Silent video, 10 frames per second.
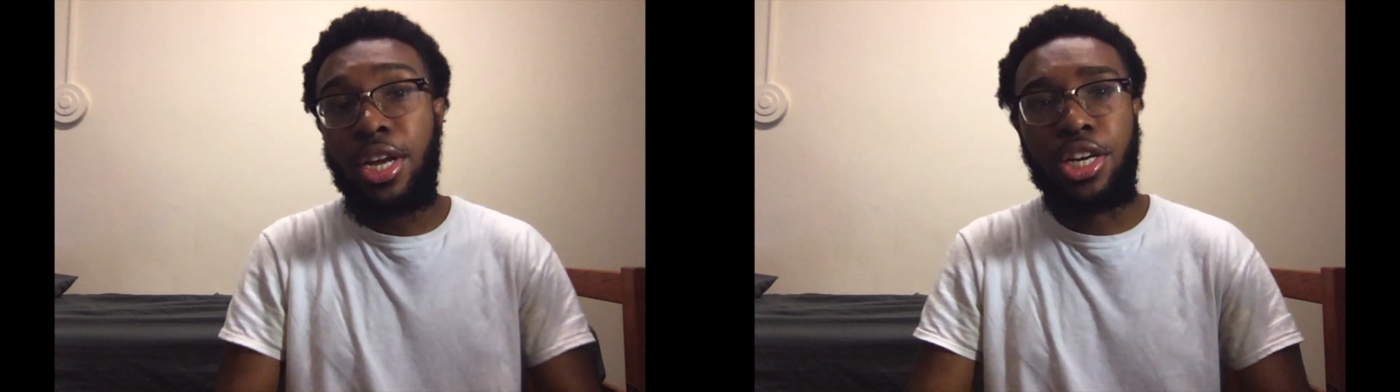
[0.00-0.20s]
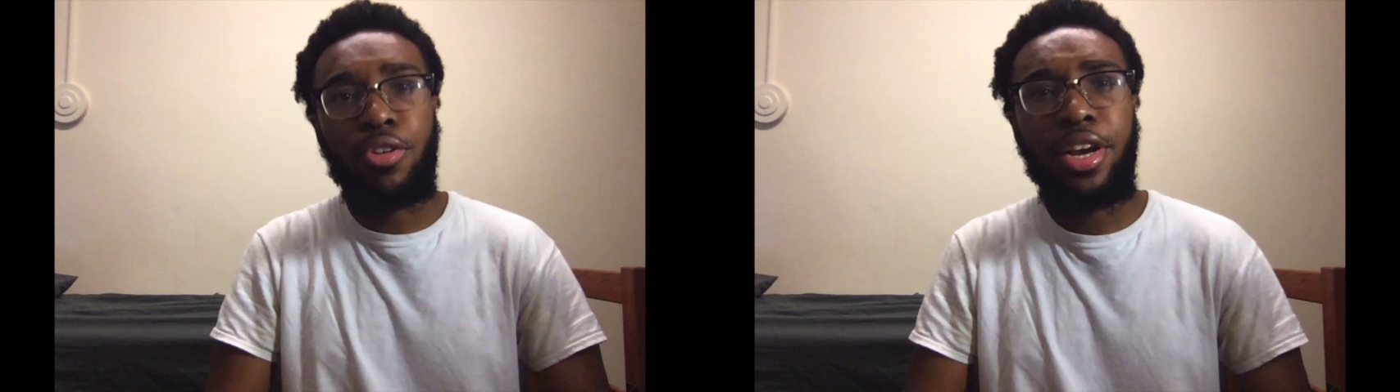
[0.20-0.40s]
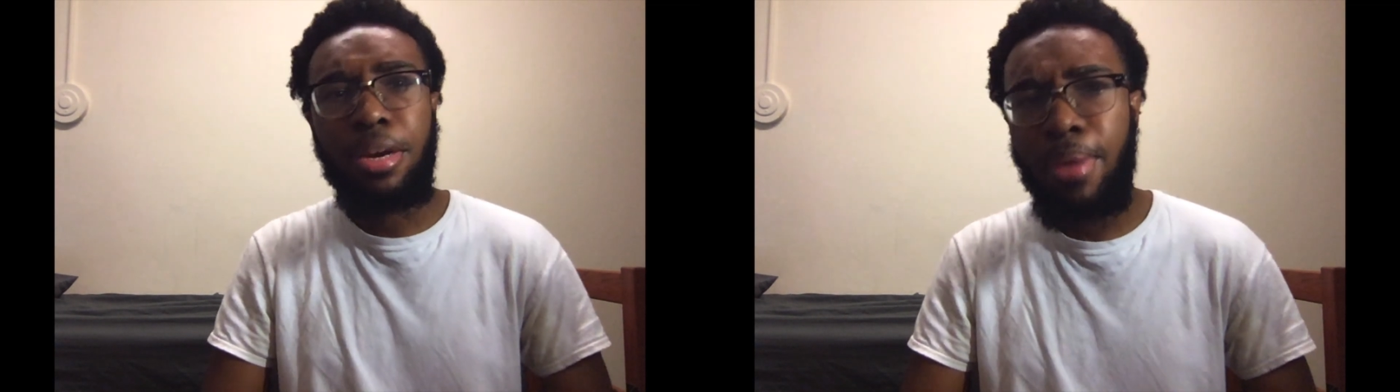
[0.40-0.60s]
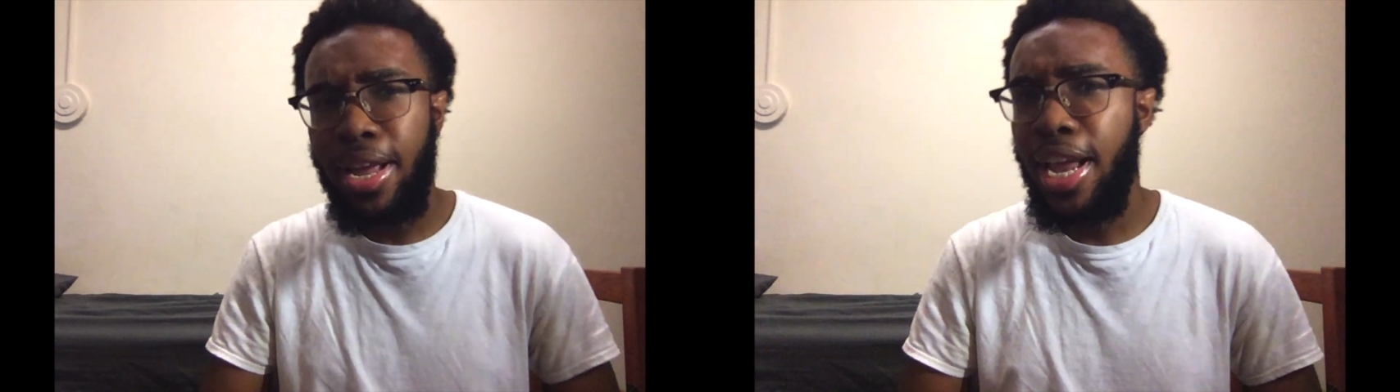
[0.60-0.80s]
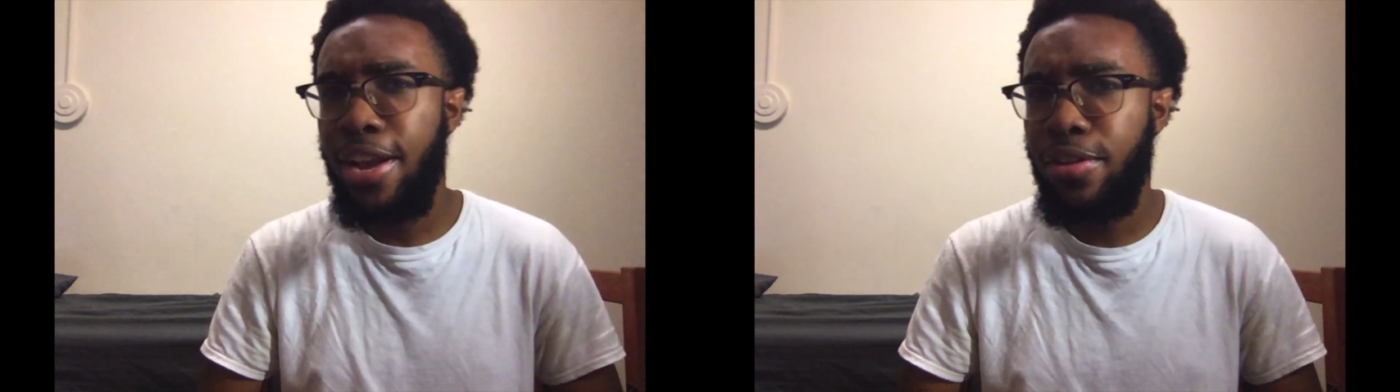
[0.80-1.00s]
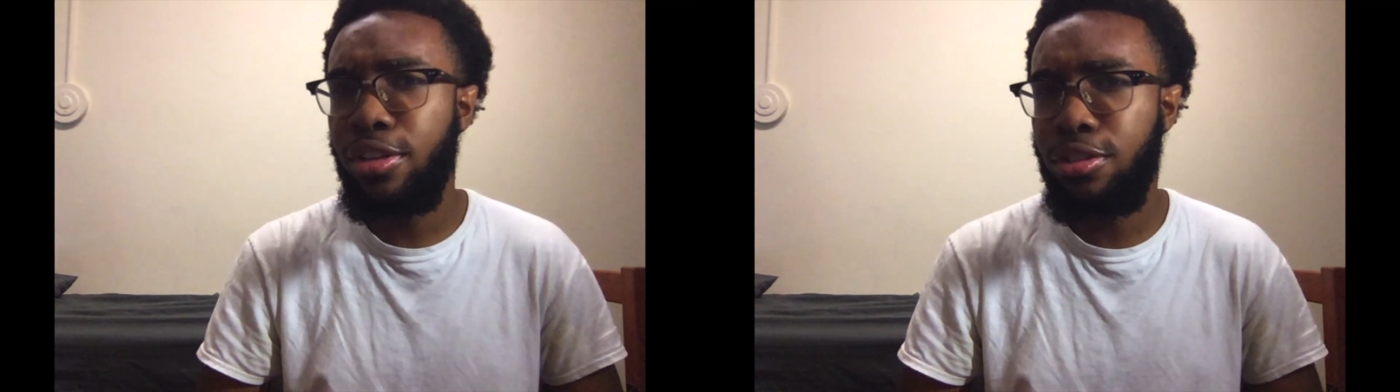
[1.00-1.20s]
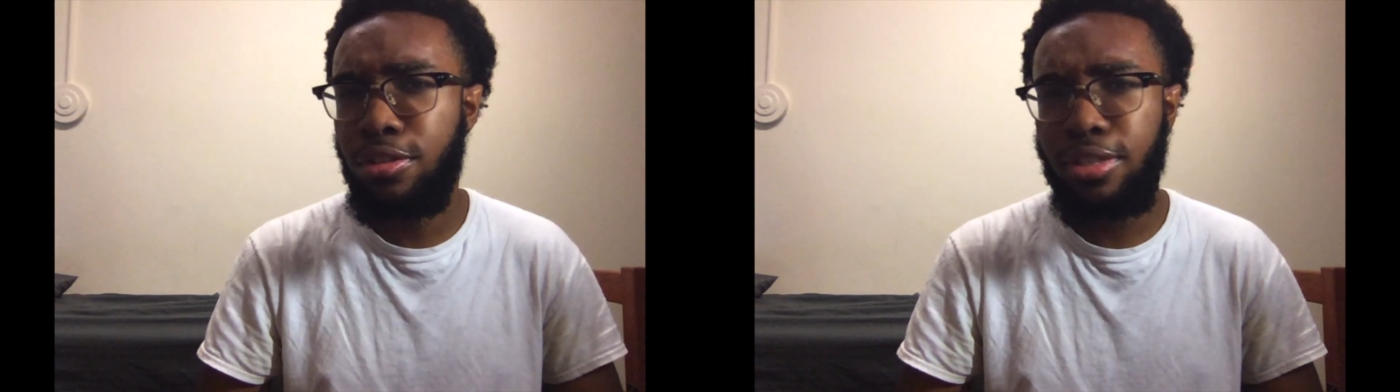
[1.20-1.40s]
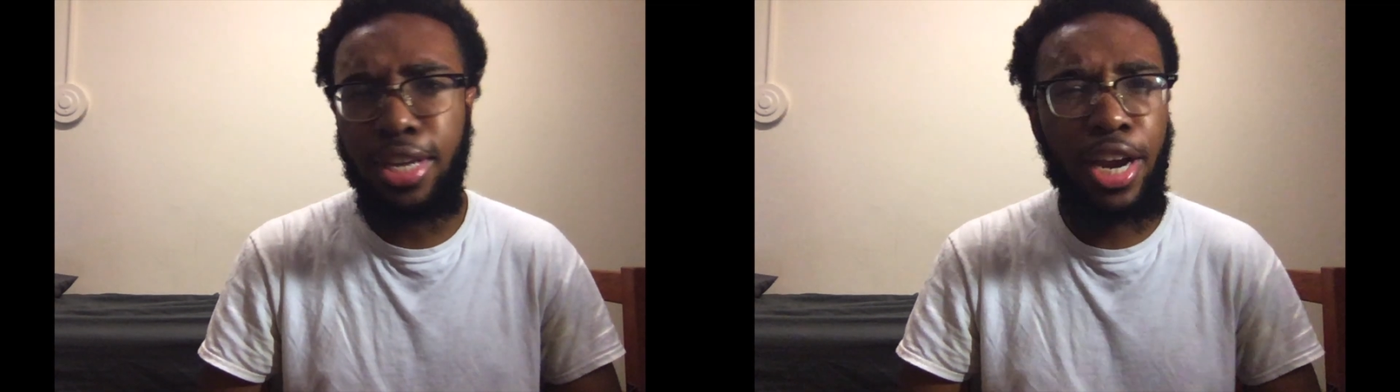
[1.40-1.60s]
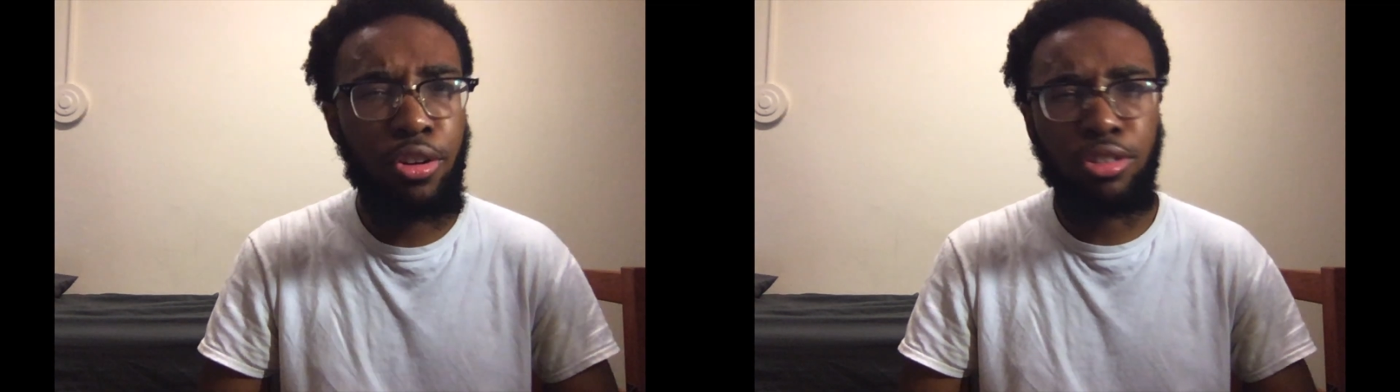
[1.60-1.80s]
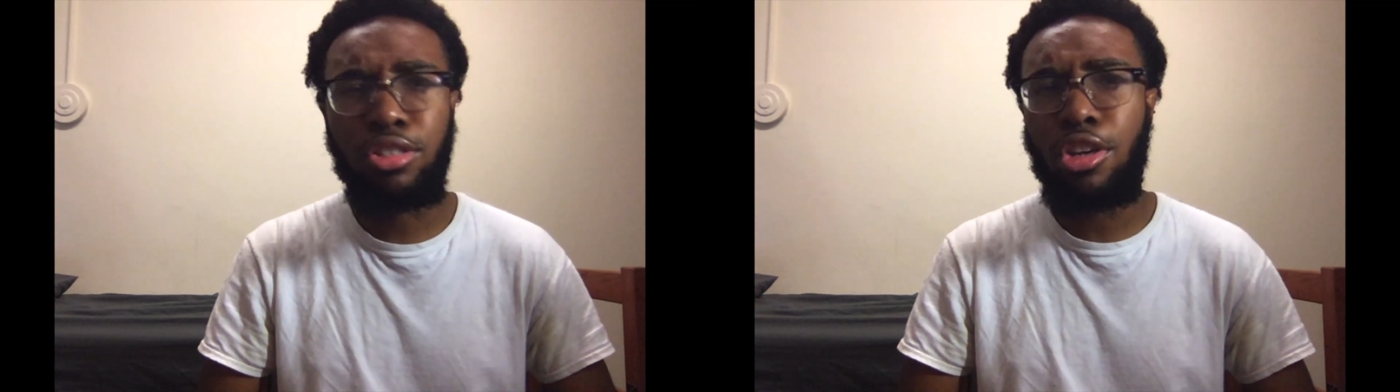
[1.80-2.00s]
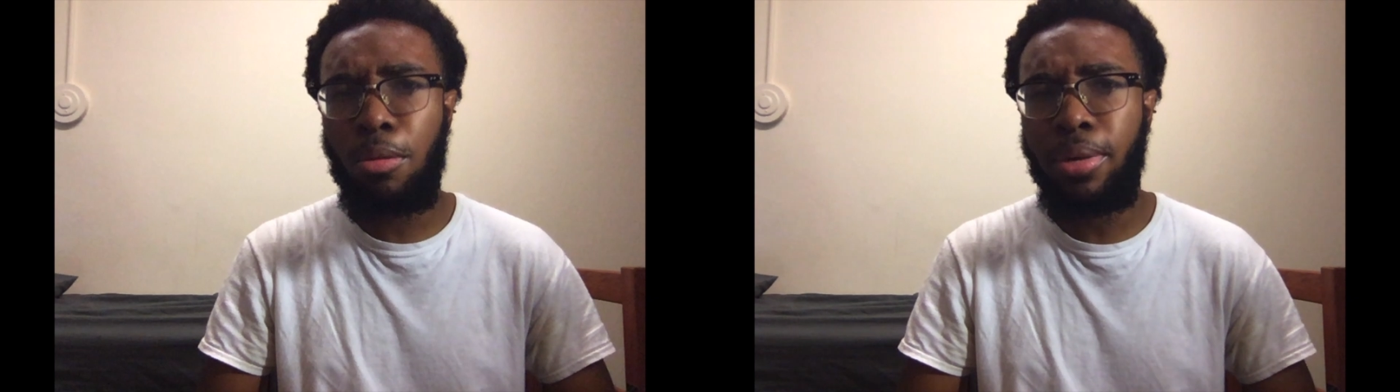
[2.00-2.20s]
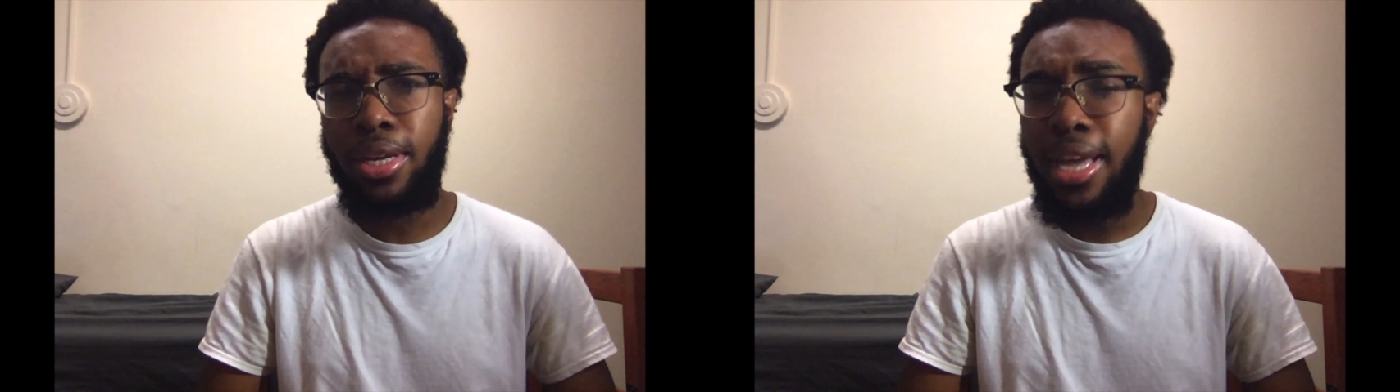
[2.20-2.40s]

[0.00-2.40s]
directed by Henry Juice and Ariel Scullman,